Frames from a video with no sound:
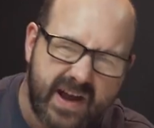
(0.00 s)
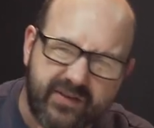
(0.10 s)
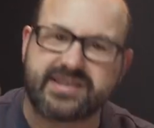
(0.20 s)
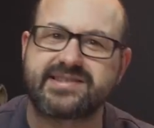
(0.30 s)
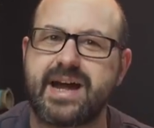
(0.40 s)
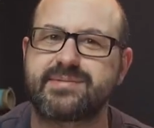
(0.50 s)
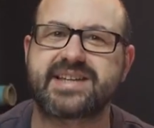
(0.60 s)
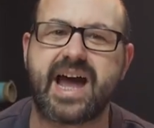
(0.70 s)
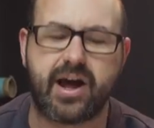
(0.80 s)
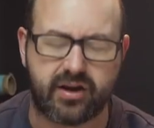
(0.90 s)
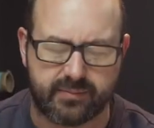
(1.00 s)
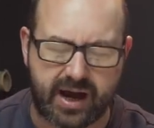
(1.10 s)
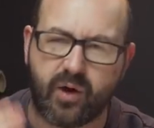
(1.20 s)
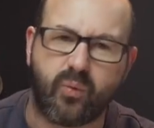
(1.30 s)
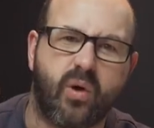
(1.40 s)
If it snaps down at
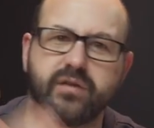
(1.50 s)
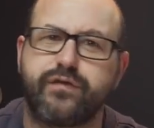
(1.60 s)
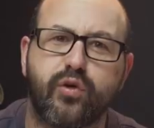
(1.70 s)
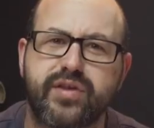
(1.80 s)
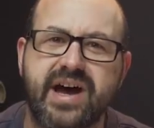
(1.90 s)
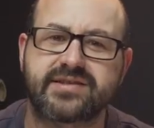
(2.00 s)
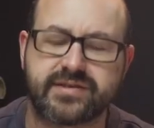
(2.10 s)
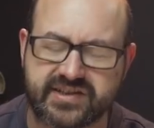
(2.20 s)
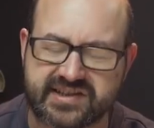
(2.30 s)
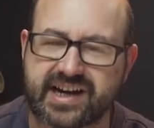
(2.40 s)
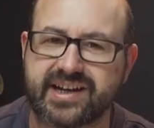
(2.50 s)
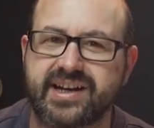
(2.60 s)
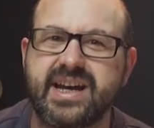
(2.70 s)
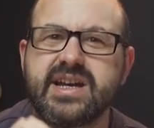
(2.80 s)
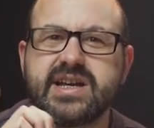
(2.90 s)
about one four thousandth of a second,